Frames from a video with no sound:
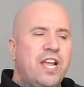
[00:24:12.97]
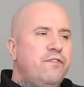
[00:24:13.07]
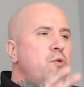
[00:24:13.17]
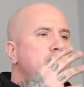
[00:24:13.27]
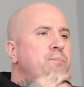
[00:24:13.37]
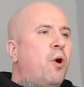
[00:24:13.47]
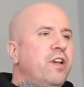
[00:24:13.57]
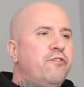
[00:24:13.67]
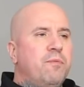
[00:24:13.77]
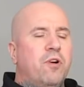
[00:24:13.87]
If you
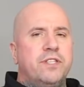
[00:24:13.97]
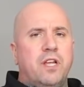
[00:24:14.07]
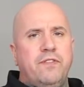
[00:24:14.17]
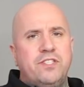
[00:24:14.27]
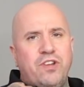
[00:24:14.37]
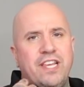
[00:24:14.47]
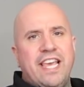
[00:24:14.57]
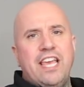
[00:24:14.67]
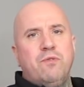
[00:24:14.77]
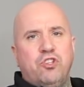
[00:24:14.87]
buy from my service, I can
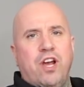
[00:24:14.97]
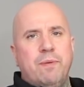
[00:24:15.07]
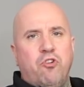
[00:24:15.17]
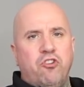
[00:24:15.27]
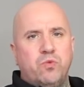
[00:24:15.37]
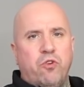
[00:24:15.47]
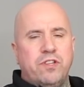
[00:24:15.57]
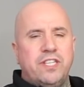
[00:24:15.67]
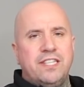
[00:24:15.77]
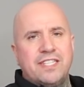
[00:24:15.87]
get you a trade price
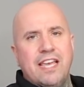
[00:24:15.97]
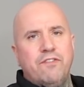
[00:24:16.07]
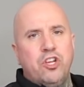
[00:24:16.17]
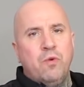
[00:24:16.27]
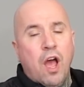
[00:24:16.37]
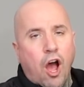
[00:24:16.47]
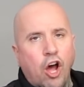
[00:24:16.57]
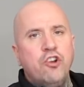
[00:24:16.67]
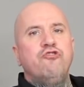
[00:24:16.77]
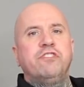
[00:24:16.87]
warranty, saving you
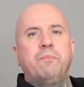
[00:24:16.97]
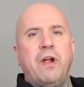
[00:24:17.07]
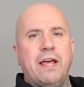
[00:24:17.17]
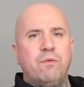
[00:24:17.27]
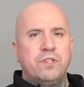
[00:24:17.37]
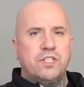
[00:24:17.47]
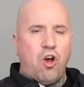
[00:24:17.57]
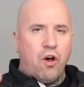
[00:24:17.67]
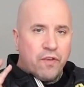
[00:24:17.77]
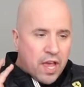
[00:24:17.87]
hundreds of pounds
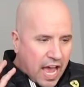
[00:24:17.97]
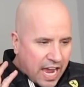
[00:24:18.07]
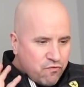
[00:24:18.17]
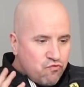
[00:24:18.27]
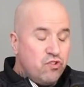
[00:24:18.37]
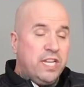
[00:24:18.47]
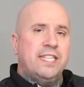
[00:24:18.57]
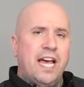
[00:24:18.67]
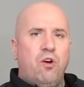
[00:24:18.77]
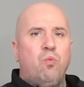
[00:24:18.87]
off a
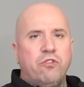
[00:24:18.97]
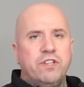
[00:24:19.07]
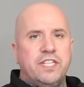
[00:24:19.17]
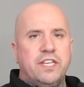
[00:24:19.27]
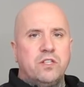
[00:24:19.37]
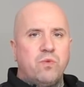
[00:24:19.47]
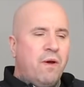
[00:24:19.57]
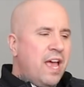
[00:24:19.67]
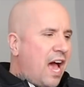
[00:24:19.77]
retail warranty as well.